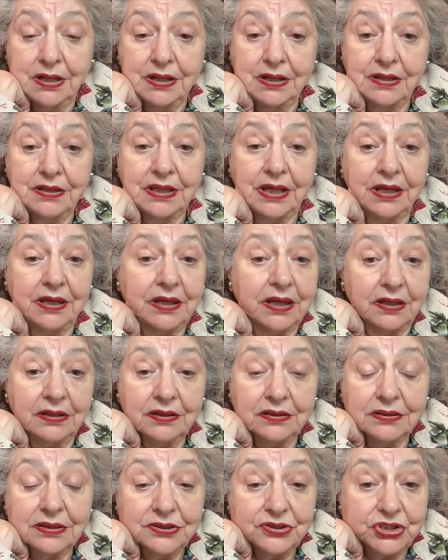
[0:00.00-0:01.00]
They
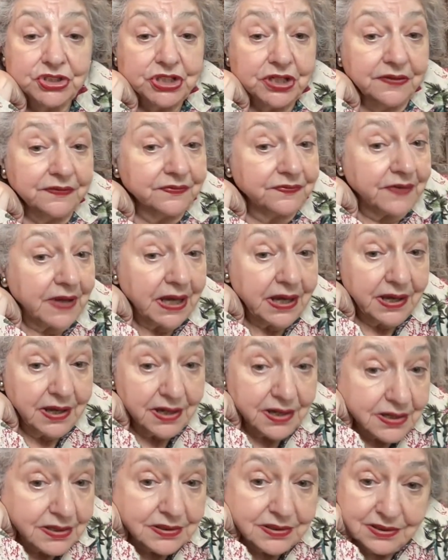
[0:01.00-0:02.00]
cannot achieve
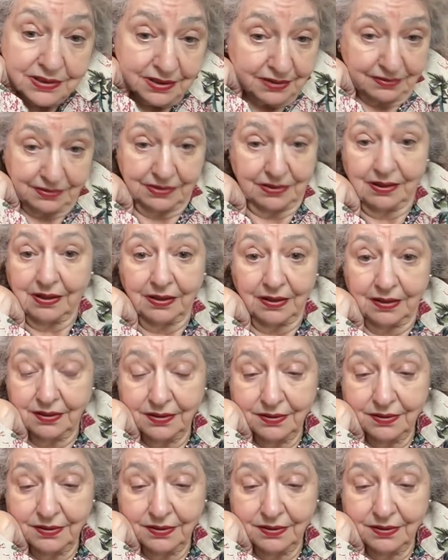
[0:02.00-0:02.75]
anything.